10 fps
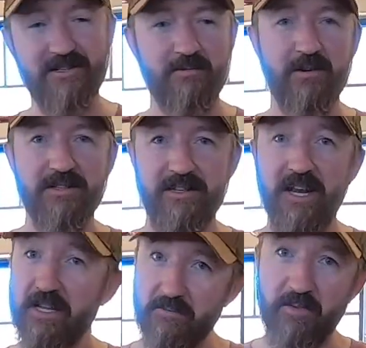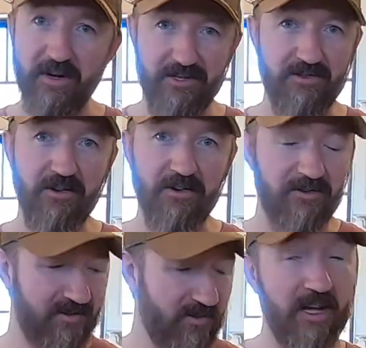it's pretty
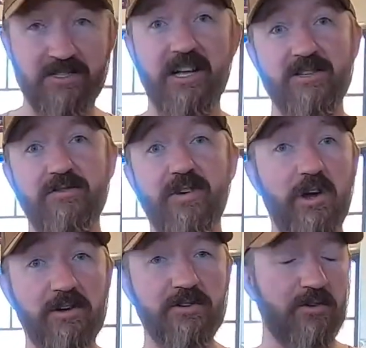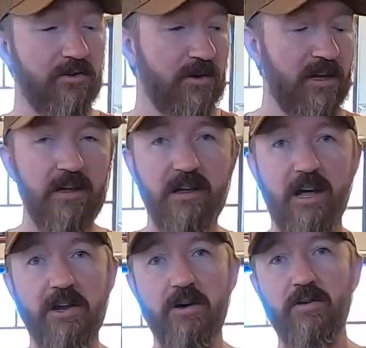true. Well, it's actually very true.
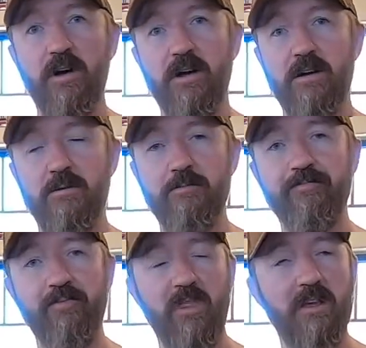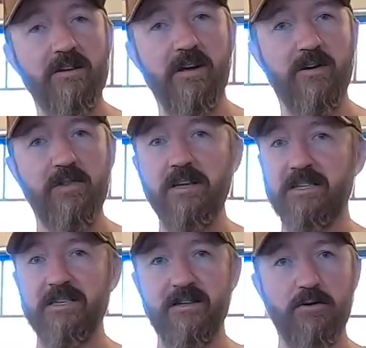I know
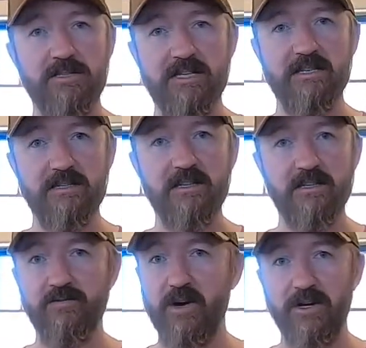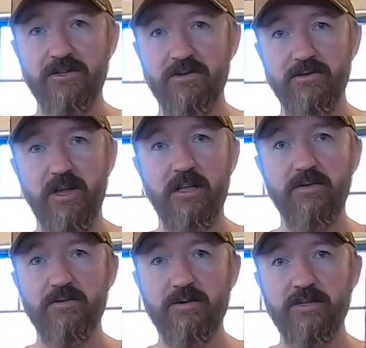flight test always says it, and it's very true. Yeah,
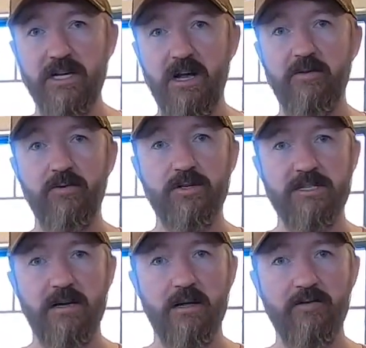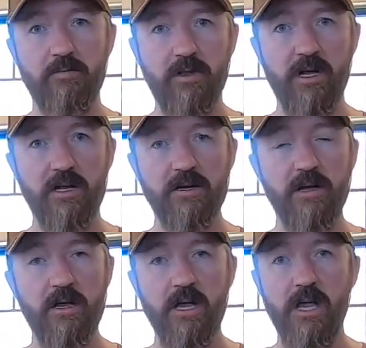you take off with a tail heavy
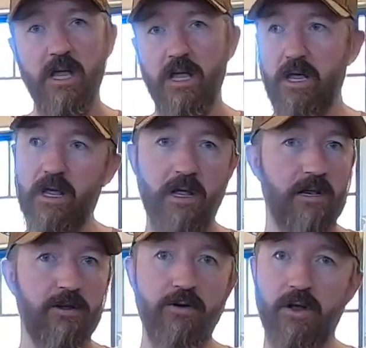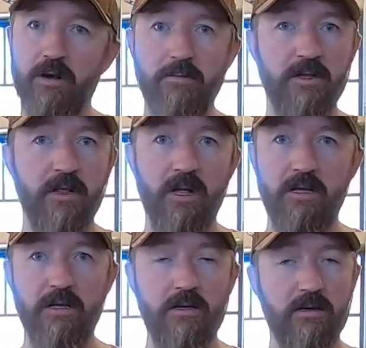plane, you're gonna be
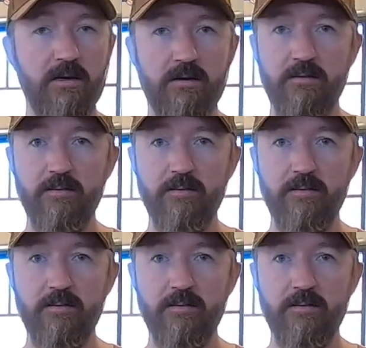lucky